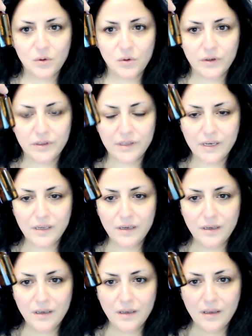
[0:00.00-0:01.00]
oil
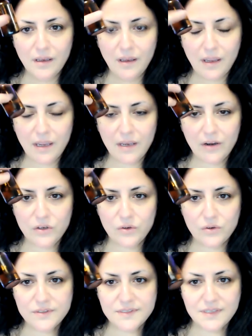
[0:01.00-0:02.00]
in, and I
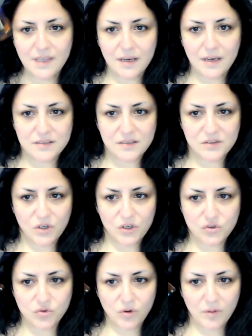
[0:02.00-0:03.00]
used that because it's got a
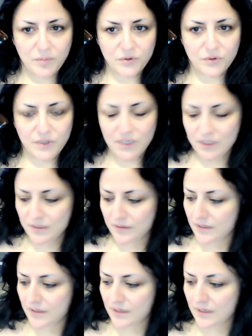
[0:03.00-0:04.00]
dropper in it,
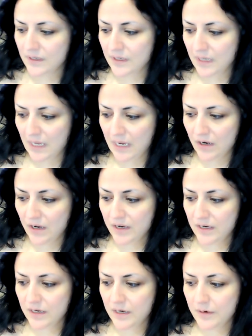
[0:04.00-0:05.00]
and
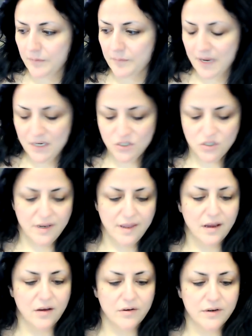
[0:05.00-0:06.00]
I measured
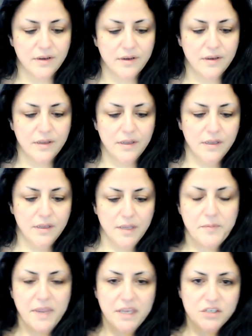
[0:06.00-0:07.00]
out a
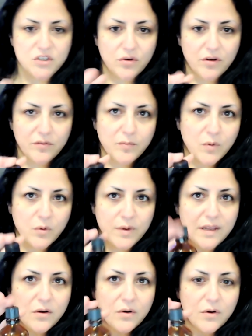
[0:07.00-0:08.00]
measure of
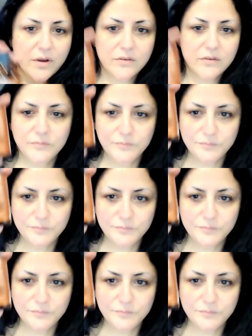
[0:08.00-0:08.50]
Moringa oil.